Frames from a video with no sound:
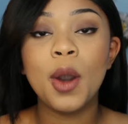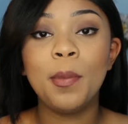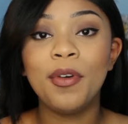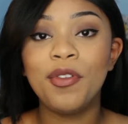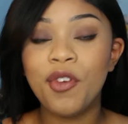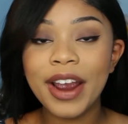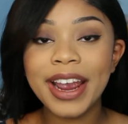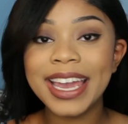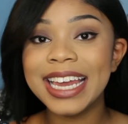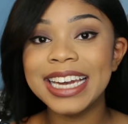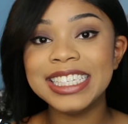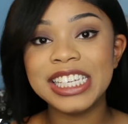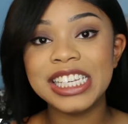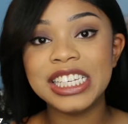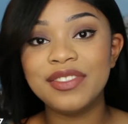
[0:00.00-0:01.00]
before I get
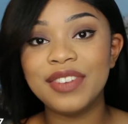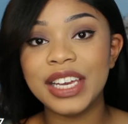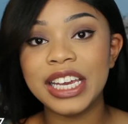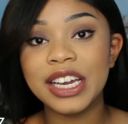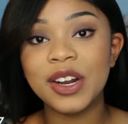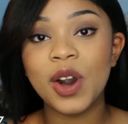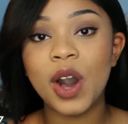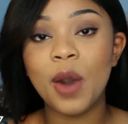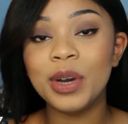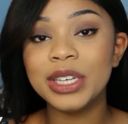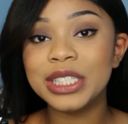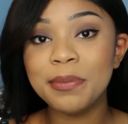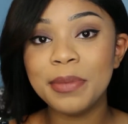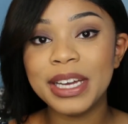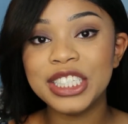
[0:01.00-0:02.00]
into this video, I
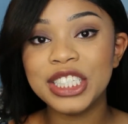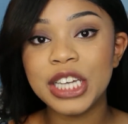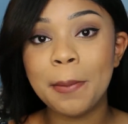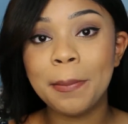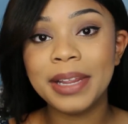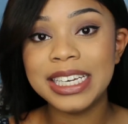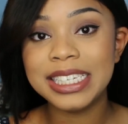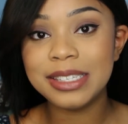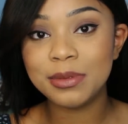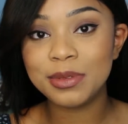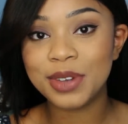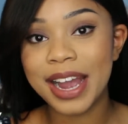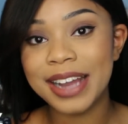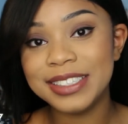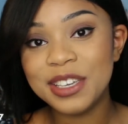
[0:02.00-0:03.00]
want to mention please
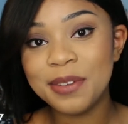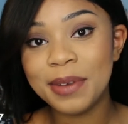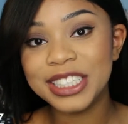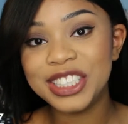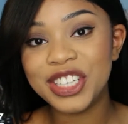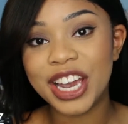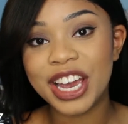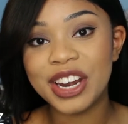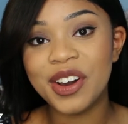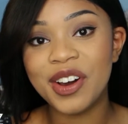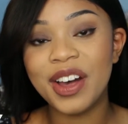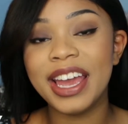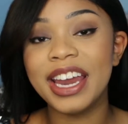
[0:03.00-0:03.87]
subscribe to my channel,